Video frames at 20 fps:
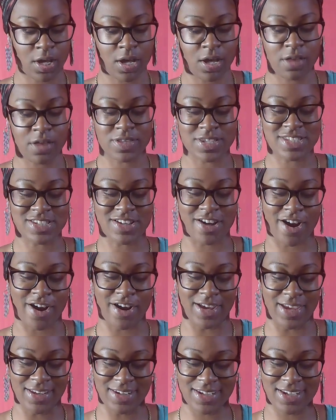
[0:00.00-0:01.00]
This
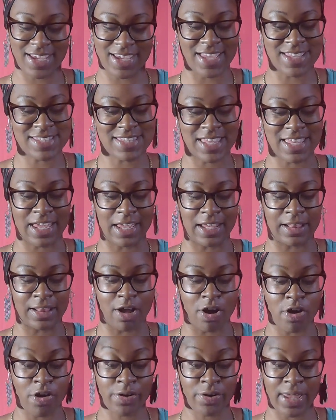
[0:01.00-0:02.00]
card indicates that a
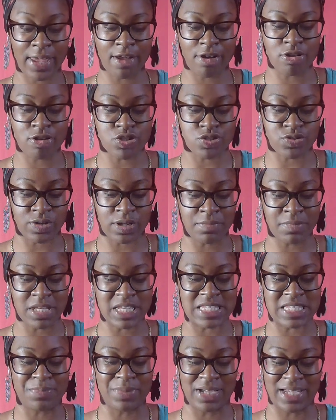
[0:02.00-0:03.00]
long-held dream
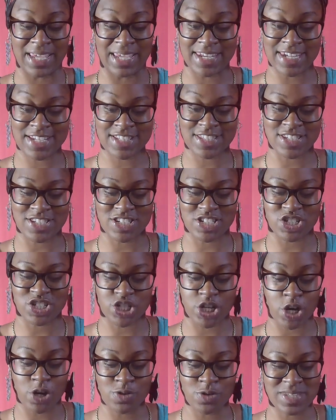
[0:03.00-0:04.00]
is beginning to
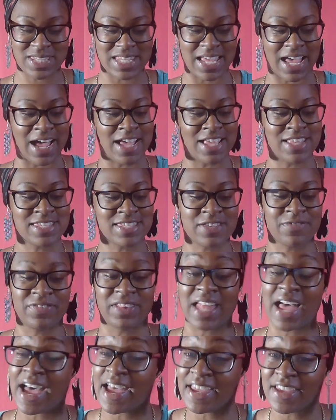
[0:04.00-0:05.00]
show signs of
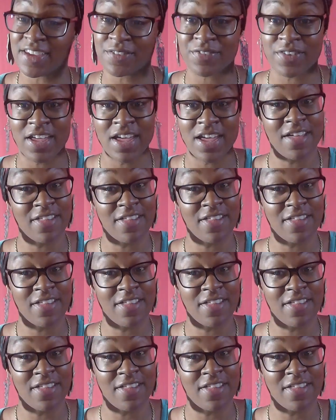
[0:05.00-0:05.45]
life.